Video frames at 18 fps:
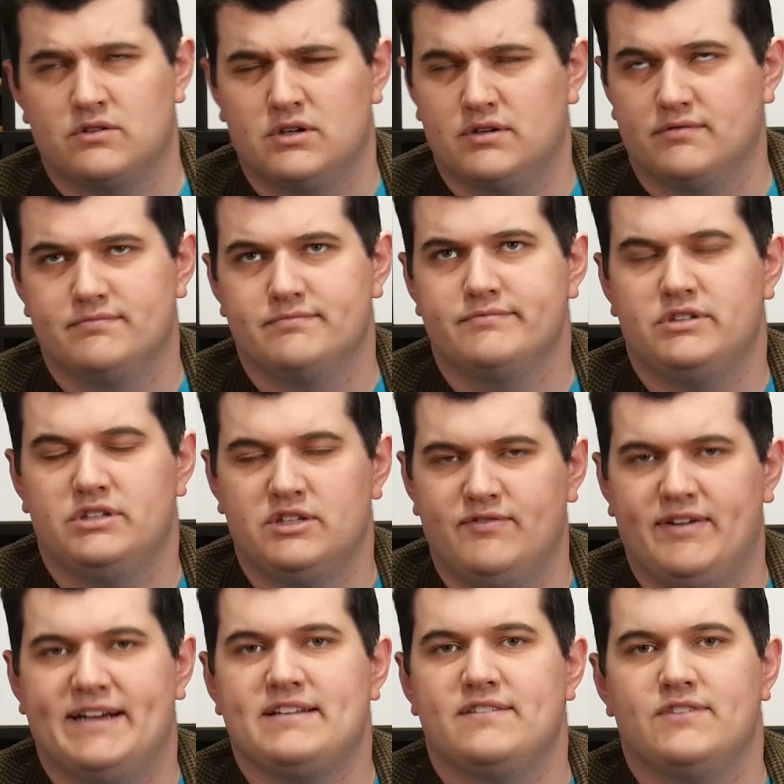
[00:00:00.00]
or
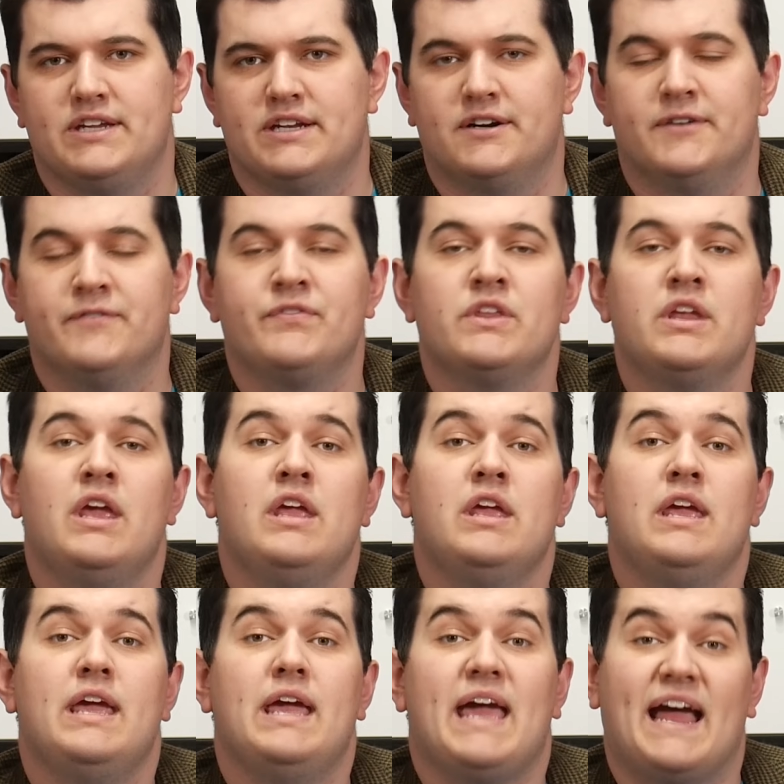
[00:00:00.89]
convective heater.
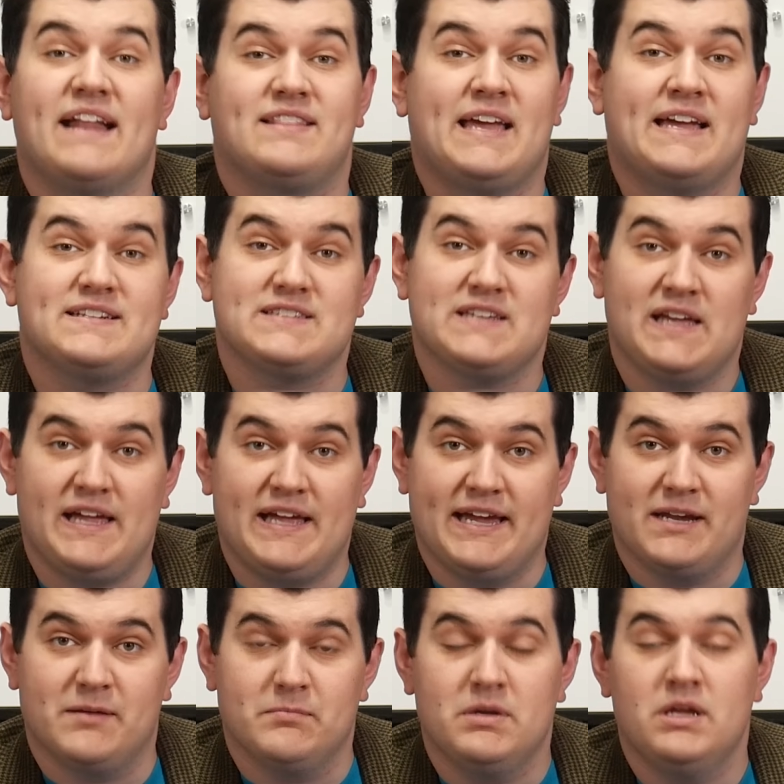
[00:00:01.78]
At that
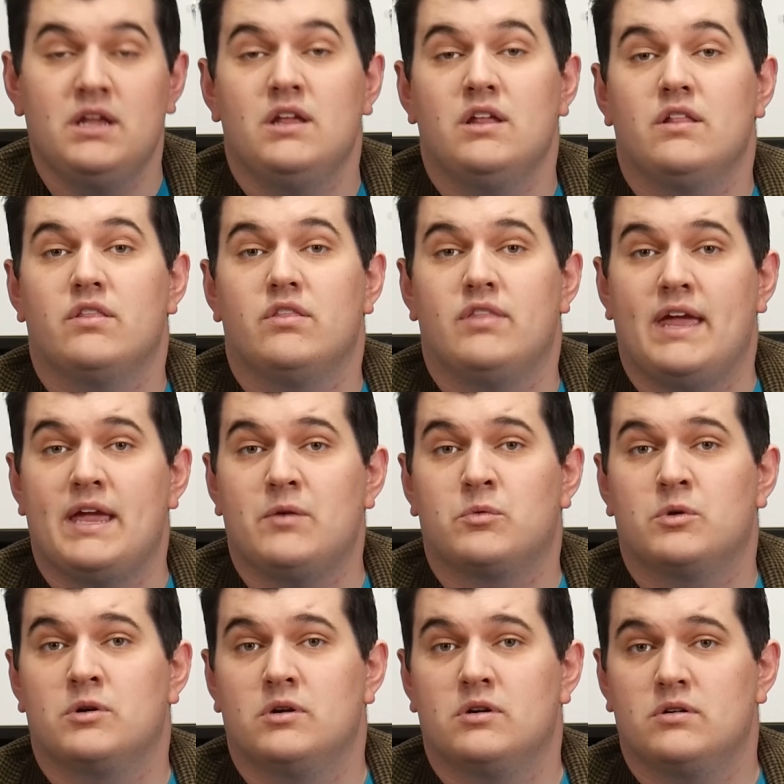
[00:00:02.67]
time, they
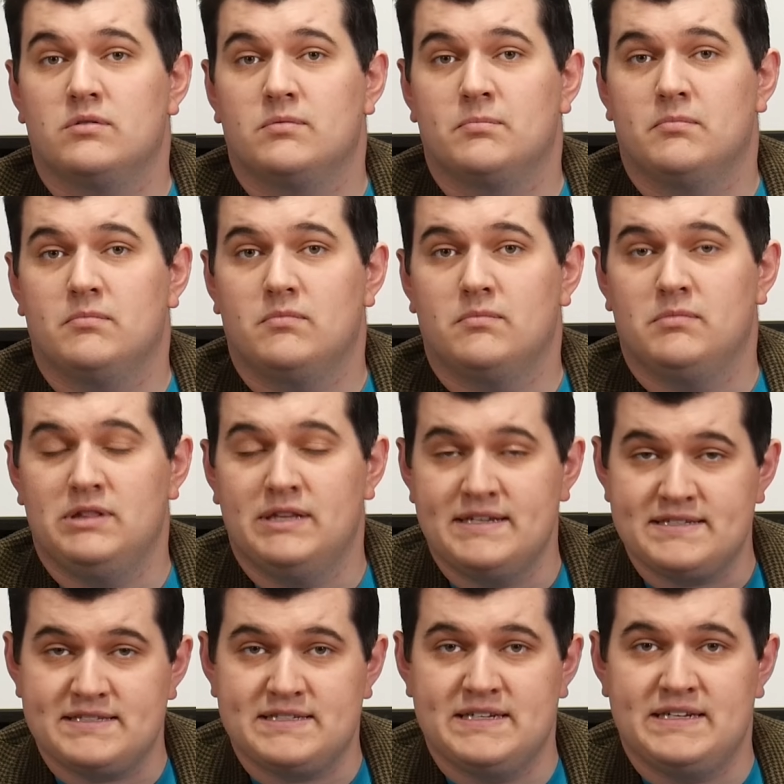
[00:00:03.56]
were
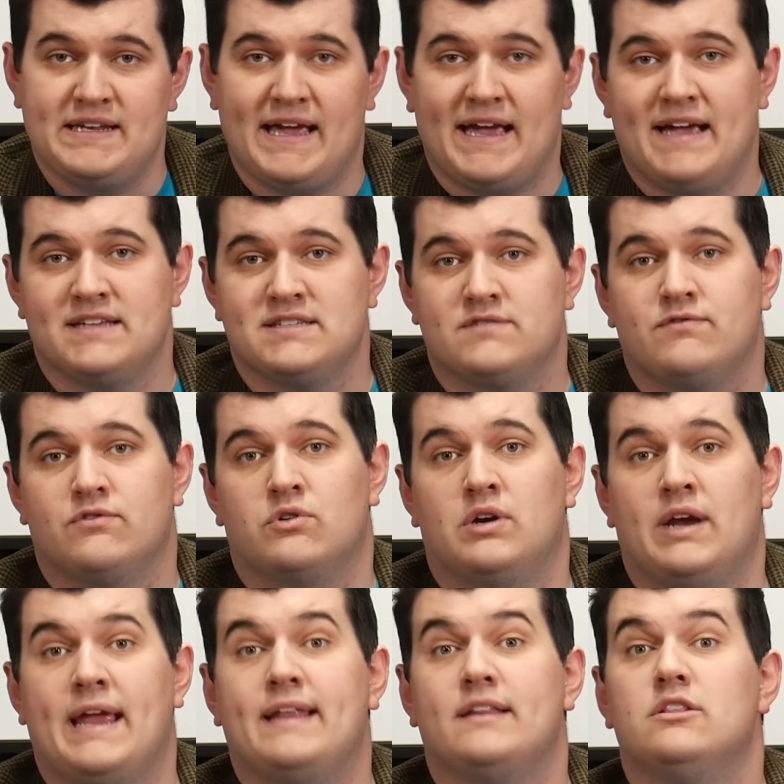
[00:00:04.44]
listed as
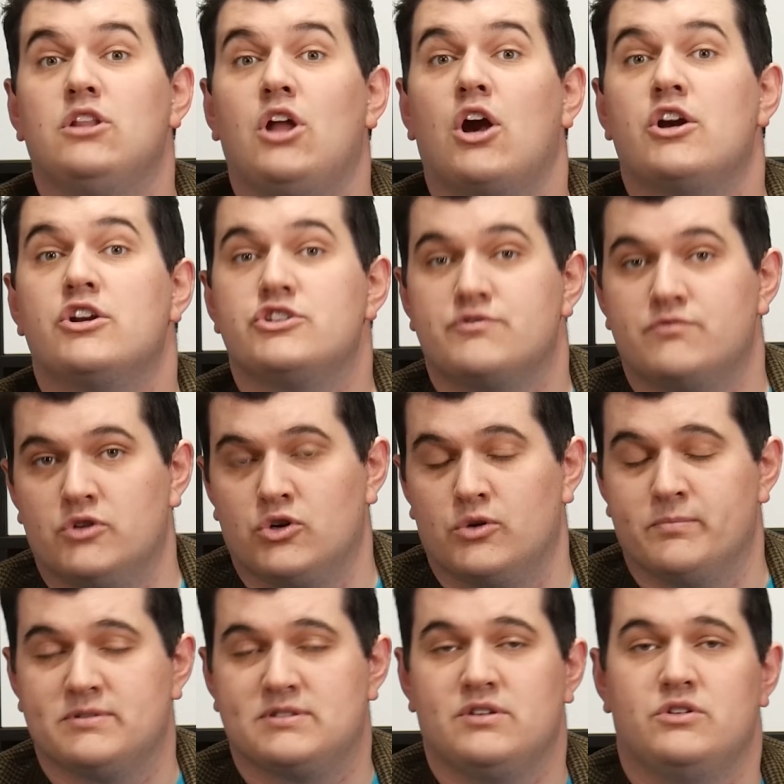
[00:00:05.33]
for a large
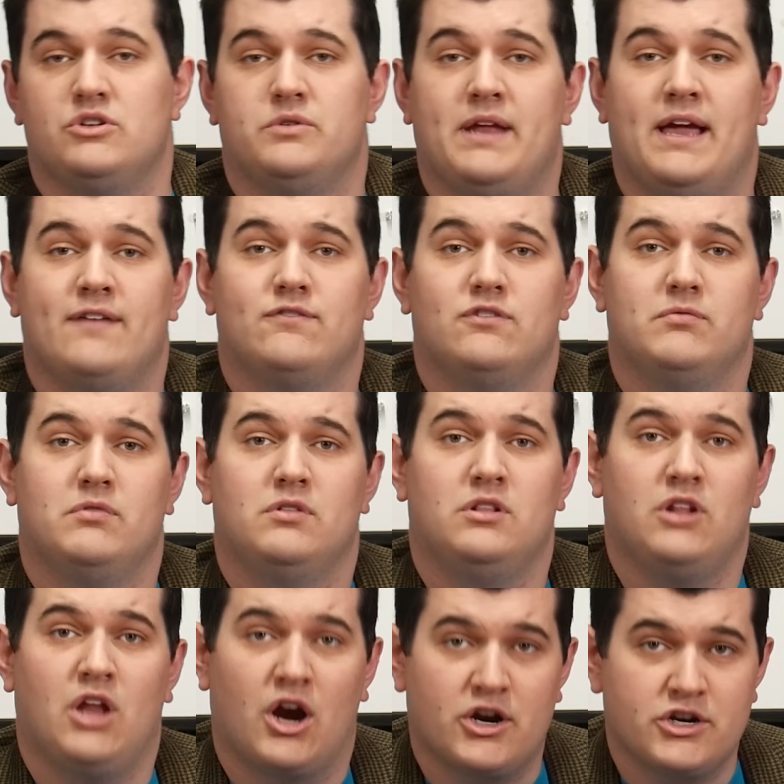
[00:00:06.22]
room. So you'd have
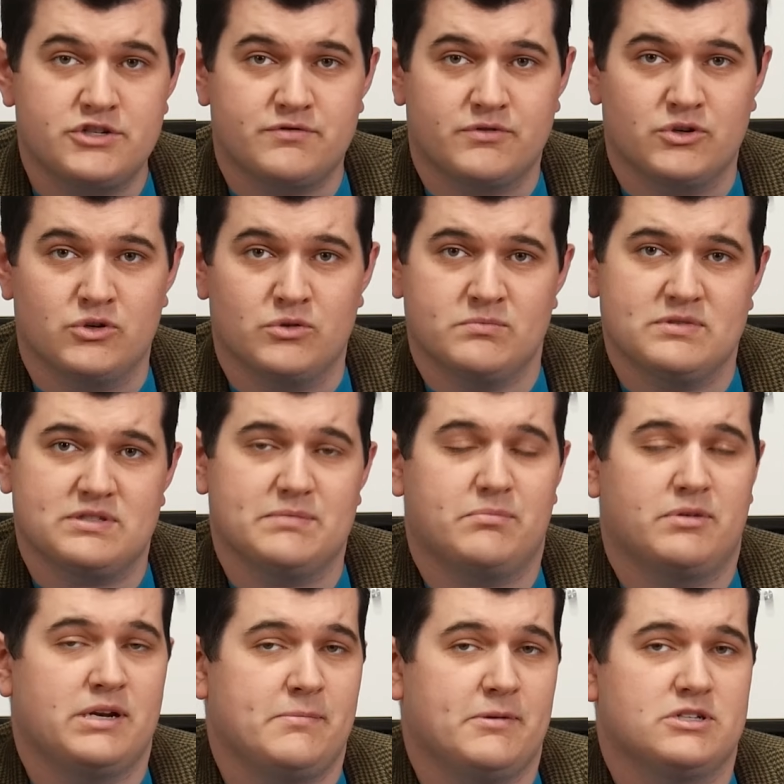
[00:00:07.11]
large rooms,
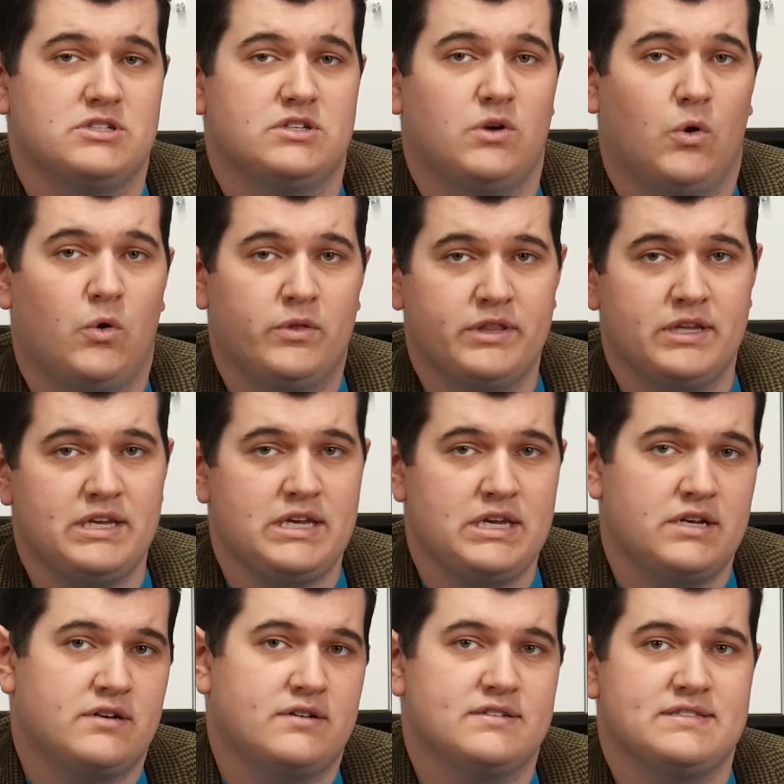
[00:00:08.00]
pretty much the only
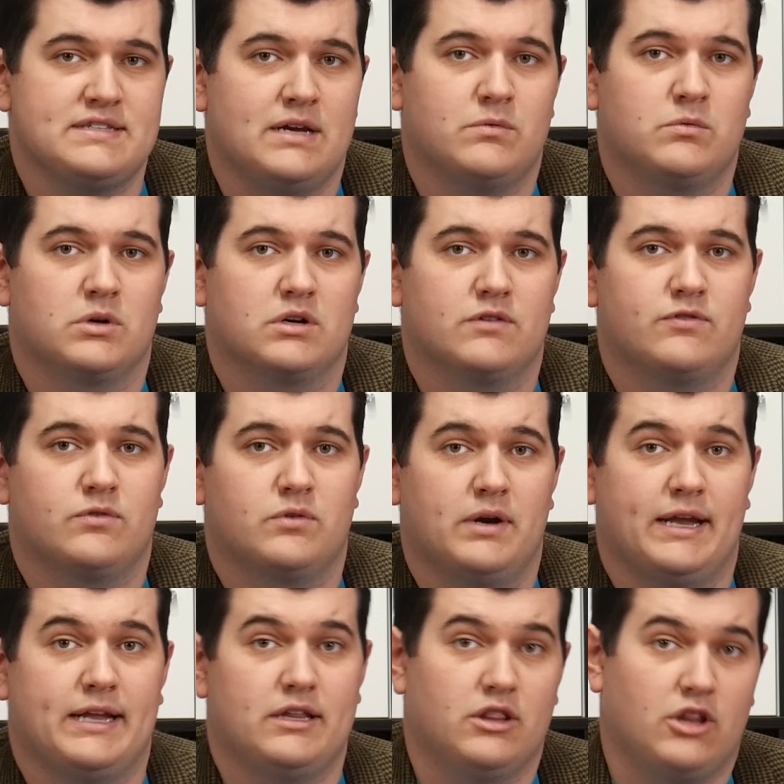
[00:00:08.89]
heaters that were
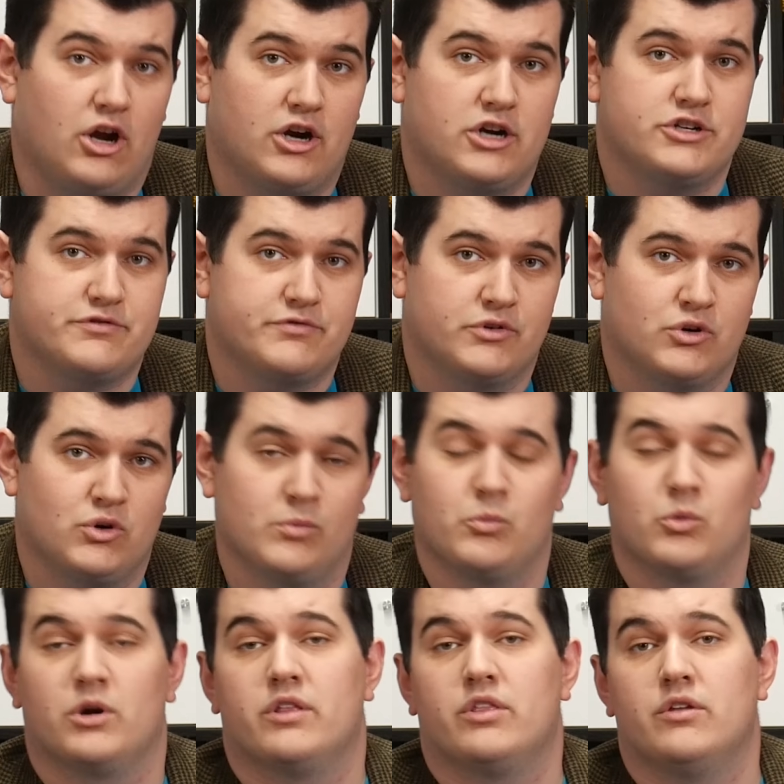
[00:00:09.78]
for a large
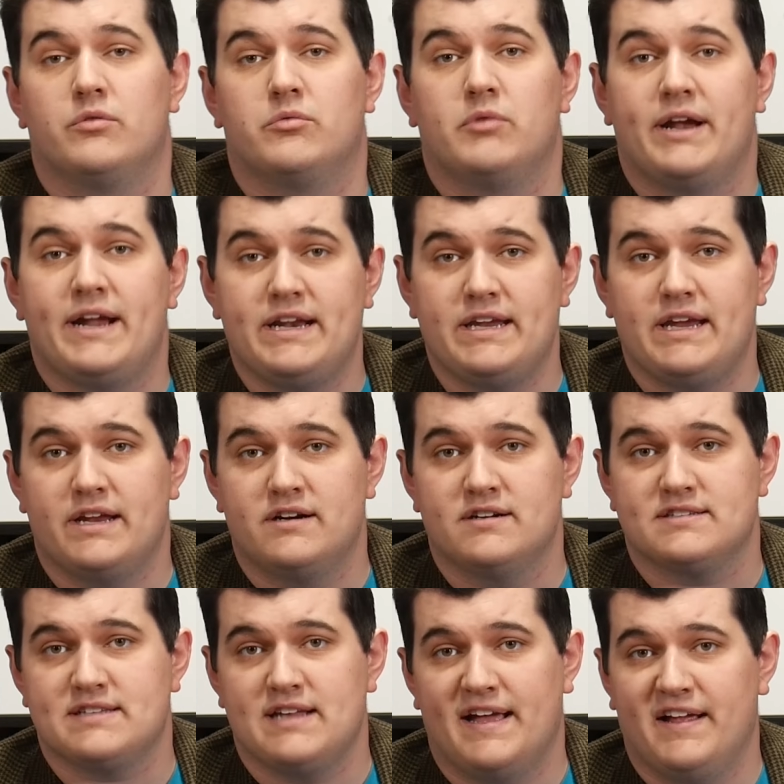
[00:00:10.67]
room were the
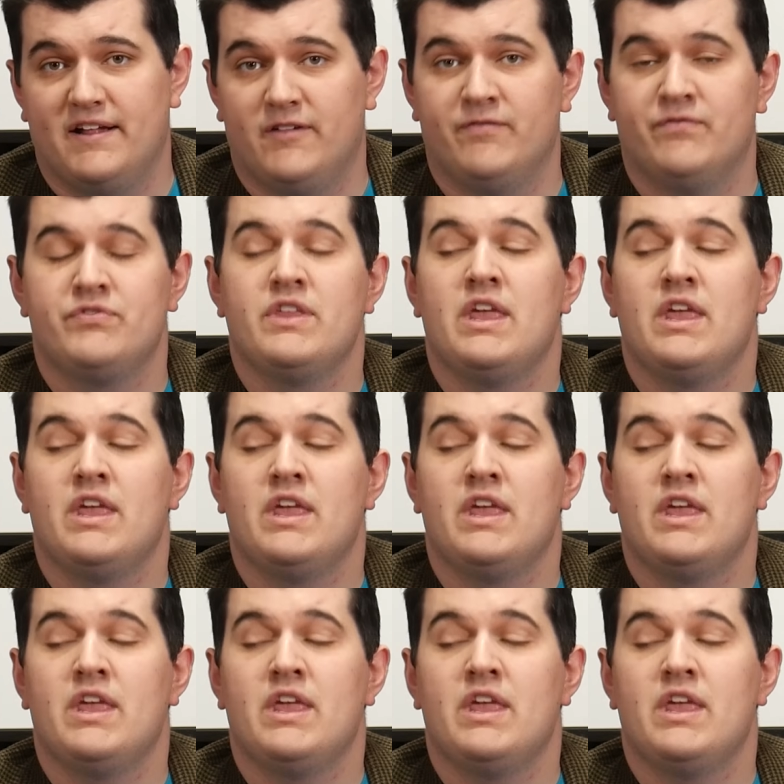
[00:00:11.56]
radiator style,